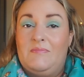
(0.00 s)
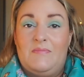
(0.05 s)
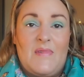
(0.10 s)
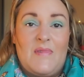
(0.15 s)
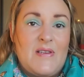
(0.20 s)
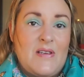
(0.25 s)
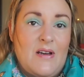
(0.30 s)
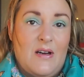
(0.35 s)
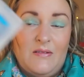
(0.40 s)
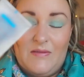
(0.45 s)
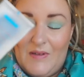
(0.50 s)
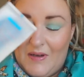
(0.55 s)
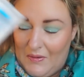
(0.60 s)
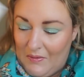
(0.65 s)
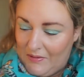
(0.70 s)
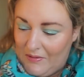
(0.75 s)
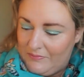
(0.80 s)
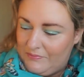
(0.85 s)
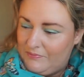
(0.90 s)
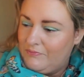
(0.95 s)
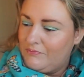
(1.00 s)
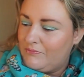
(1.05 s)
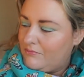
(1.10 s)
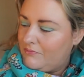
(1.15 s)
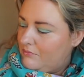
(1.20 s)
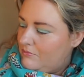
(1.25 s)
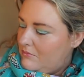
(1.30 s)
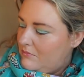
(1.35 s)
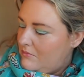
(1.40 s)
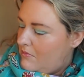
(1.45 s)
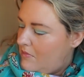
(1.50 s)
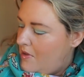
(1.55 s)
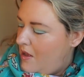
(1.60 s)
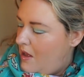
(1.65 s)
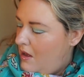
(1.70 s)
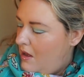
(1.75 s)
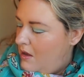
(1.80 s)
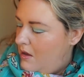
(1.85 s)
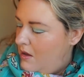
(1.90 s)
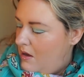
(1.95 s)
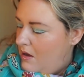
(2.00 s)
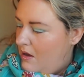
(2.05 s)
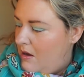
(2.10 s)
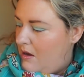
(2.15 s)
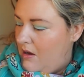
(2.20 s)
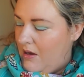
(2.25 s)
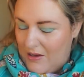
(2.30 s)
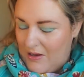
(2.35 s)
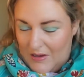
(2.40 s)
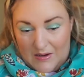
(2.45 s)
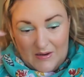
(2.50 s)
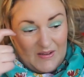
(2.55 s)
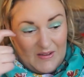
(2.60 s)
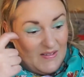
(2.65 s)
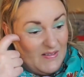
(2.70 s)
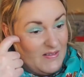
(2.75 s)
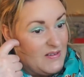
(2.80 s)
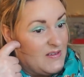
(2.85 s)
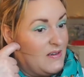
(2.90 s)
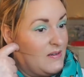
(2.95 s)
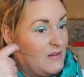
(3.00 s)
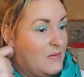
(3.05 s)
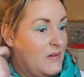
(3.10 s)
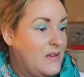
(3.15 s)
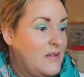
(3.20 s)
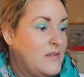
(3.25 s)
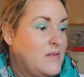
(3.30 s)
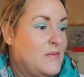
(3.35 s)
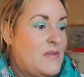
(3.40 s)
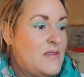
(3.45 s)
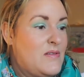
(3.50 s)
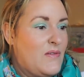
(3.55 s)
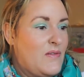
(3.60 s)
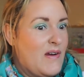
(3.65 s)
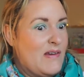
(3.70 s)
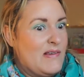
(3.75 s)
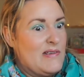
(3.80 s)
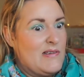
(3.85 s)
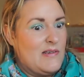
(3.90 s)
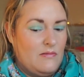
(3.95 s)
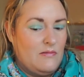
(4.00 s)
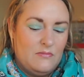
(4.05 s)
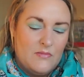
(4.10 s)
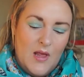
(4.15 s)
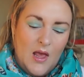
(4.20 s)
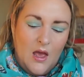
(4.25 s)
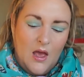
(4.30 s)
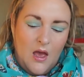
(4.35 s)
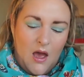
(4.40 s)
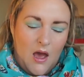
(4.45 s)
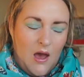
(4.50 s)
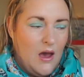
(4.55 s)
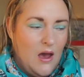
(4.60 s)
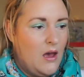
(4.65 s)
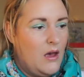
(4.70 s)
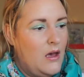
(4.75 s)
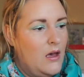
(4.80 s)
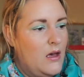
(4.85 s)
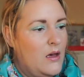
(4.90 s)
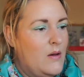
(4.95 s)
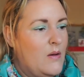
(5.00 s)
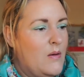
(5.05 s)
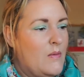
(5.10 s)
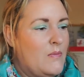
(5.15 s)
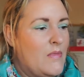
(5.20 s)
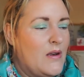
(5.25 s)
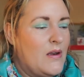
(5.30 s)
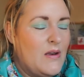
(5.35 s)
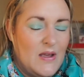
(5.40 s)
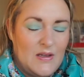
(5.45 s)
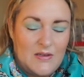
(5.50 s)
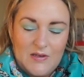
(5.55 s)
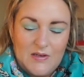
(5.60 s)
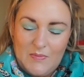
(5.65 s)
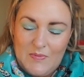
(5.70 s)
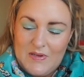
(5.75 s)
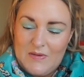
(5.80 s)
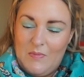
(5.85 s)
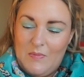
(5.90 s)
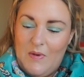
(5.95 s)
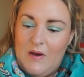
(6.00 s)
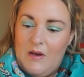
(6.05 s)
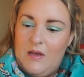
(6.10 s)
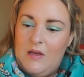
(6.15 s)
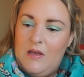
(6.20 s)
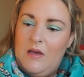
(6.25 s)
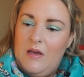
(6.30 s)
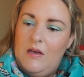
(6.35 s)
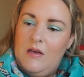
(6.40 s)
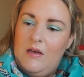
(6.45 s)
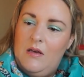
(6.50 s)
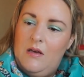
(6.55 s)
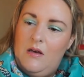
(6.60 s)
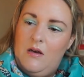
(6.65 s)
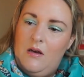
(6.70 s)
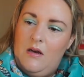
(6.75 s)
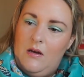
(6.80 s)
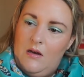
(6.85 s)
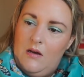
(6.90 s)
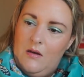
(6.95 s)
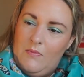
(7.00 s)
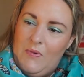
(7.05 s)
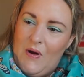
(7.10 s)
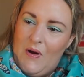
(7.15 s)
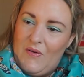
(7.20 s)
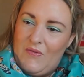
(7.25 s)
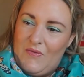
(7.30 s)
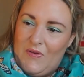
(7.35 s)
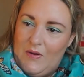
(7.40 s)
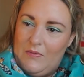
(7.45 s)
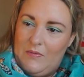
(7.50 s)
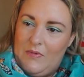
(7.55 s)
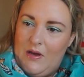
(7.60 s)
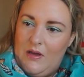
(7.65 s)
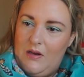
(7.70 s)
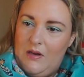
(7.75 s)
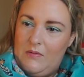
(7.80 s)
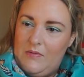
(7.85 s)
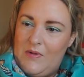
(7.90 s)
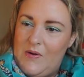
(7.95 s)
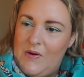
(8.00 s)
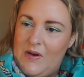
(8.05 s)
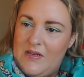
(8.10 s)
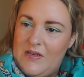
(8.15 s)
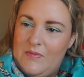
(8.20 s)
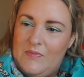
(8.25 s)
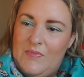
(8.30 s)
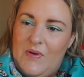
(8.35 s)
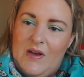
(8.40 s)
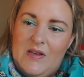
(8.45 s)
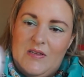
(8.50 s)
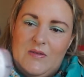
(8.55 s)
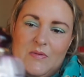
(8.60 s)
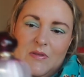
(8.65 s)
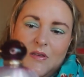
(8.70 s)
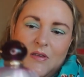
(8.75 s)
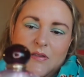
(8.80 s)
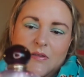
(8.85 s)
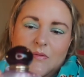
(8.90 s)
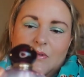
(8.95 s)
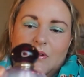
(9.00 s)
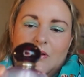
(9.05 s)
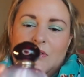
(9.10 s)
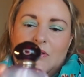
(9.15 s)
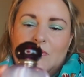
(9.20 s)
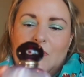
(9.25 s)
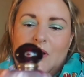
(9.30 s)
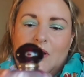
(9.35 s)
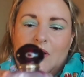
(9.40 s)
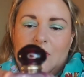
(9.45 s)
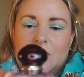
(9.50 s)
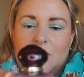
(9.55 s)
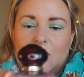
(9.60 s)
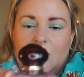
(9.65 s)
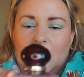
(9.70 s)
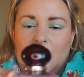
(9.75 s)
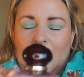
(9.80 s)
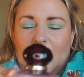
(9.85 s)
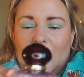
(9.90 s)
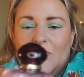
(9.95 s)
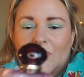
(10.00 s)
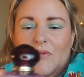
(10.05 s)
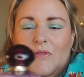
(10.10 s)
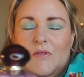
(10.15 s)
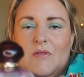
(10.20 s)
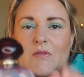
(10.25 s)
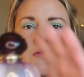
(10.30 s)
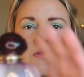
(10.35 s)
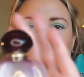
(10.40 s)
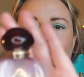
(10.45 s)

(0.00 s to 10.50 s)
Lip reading: It's gone. Anyway. And I can understand why, because it wasn't great. Next up is my perfume. And I'm quite impressed with this one as well. So if you know